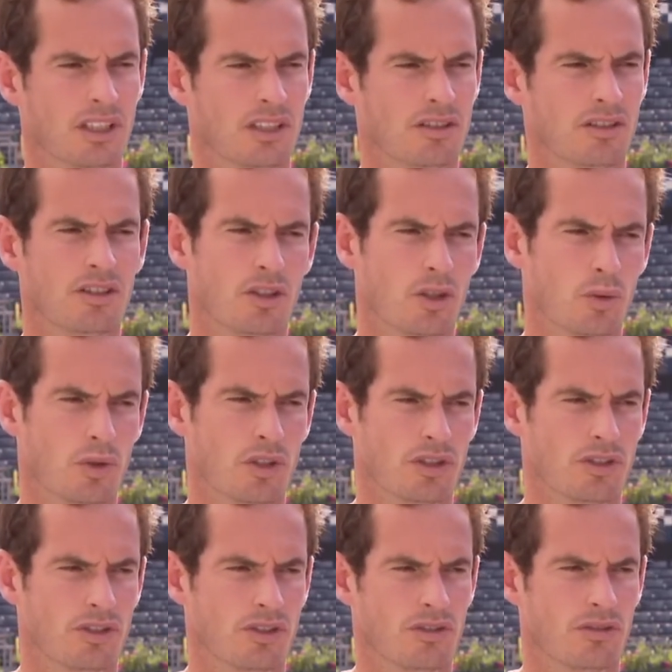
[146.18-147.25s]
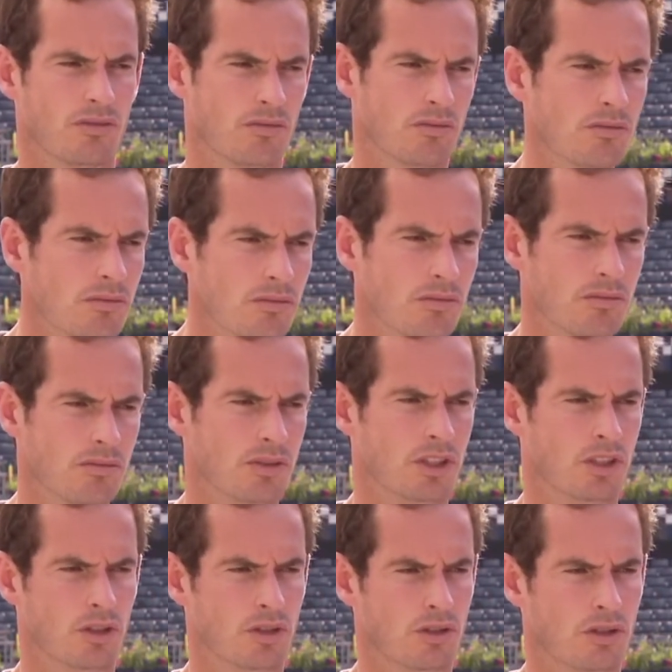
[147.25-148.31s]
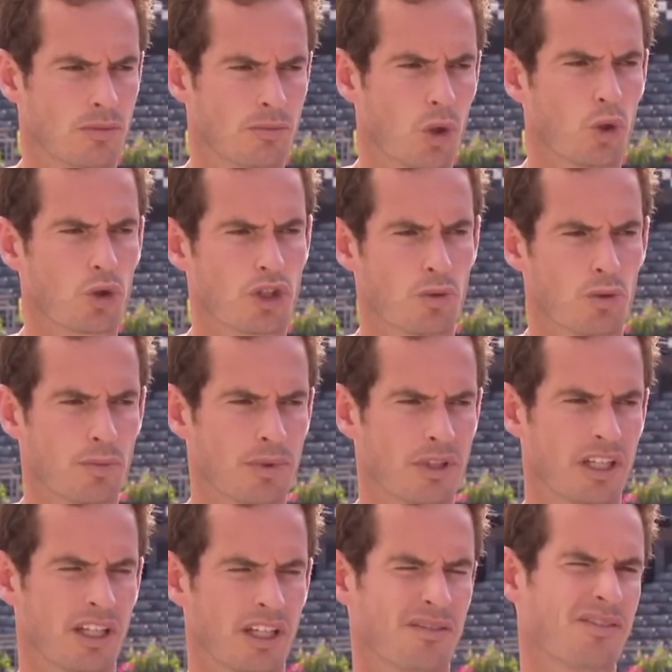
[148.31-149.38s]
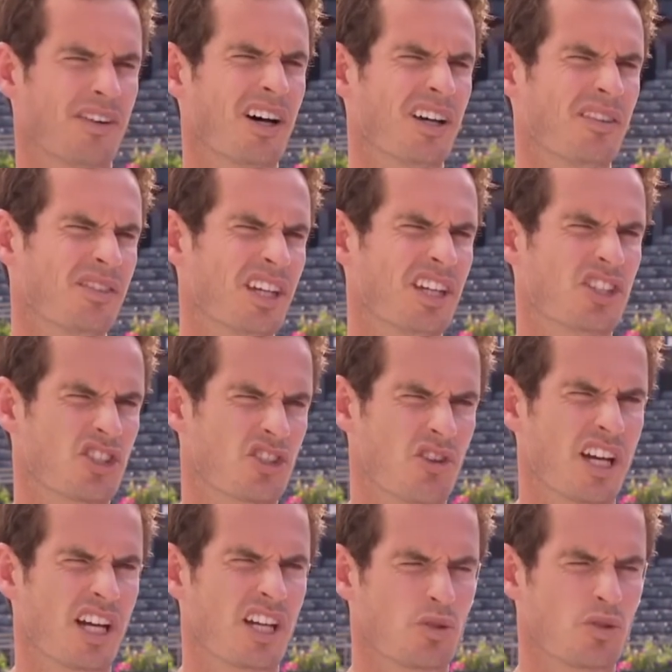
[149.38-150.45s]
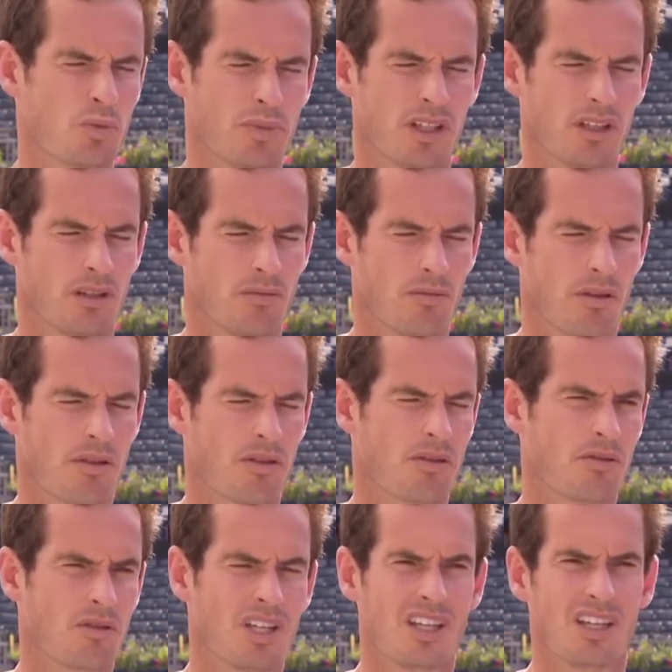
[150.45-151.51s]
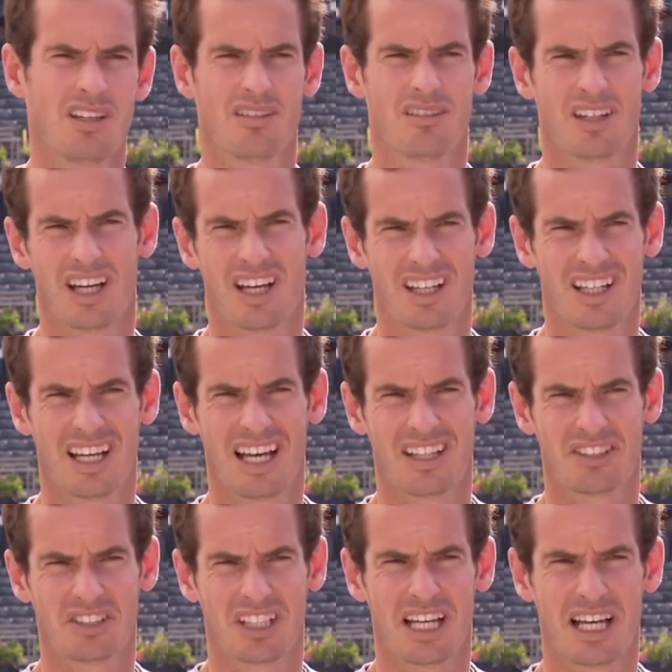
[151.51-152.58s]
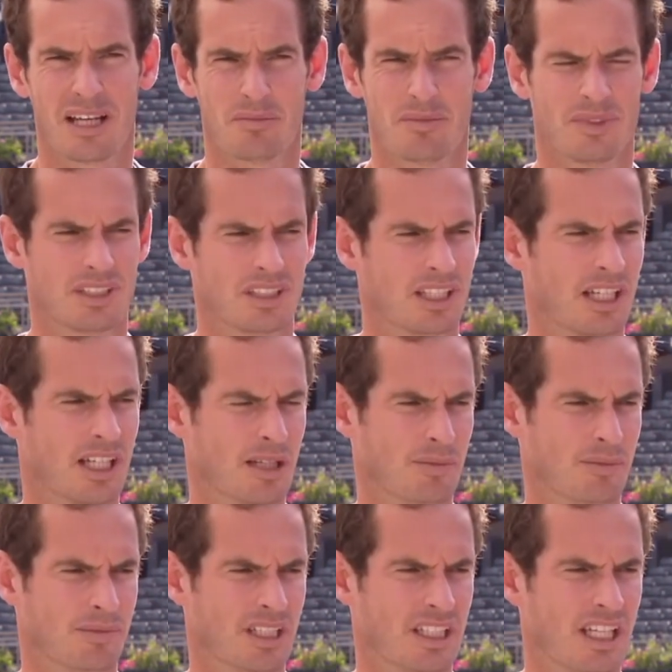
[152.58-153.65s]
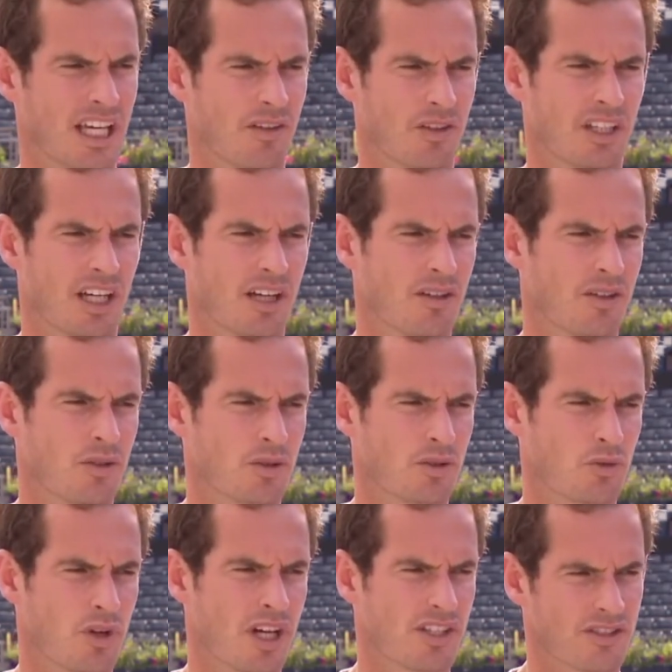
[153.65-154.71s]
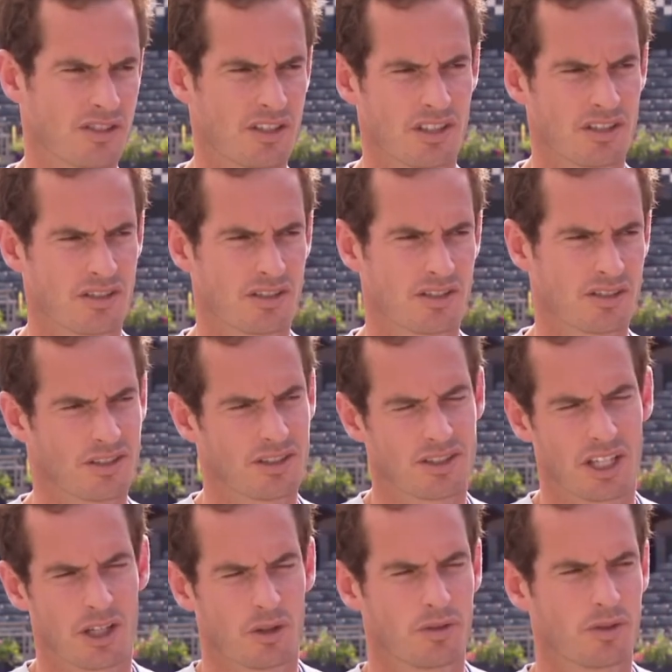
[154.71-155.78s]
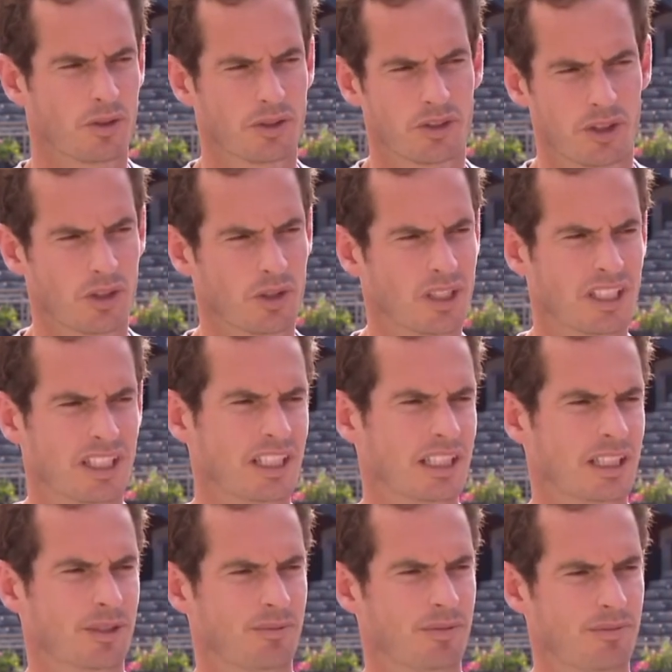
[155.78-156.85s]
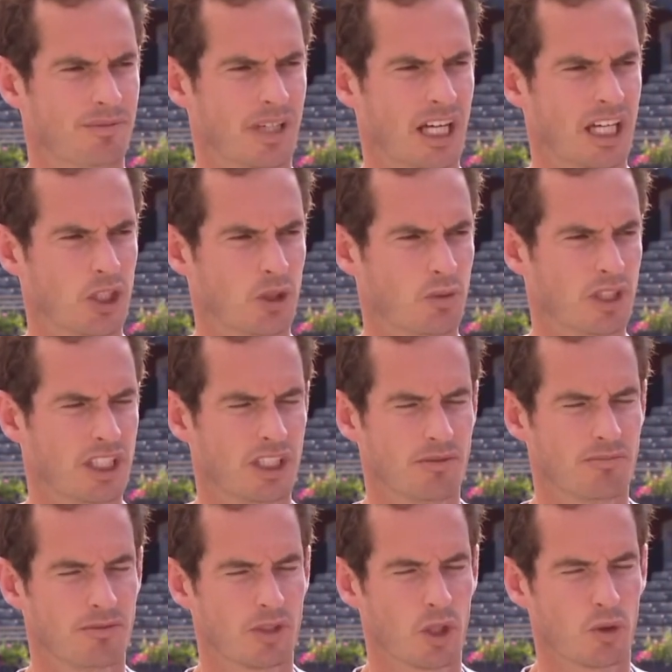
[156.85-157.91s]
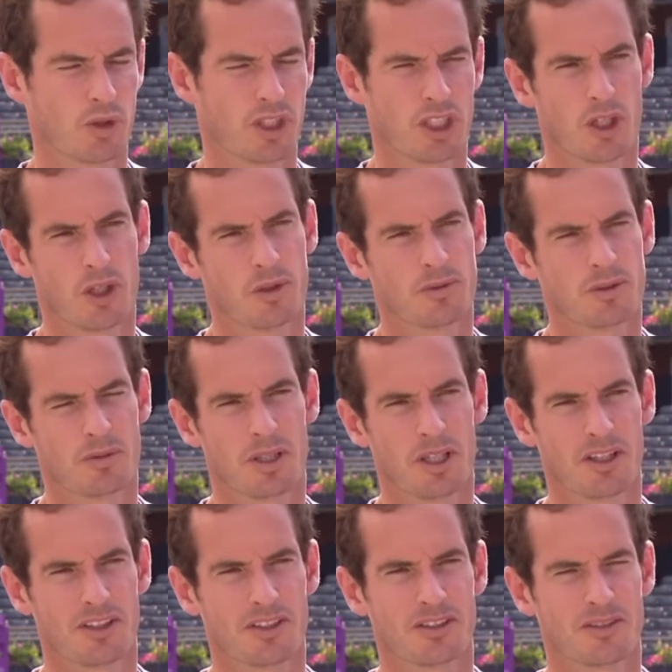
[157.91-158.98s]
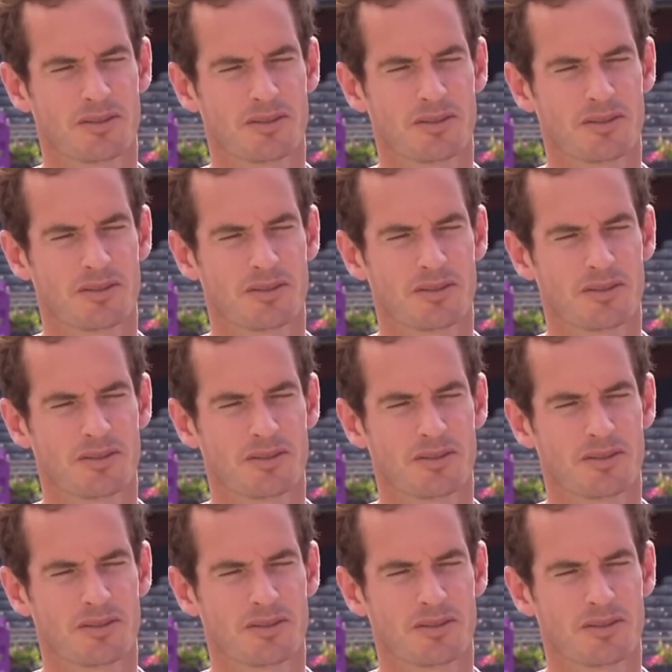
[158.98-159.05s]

Whereas the most you would play in a 5-day stretch would be 3 at a slam, and having those rest days is helpful. So I don't really know, to be honest.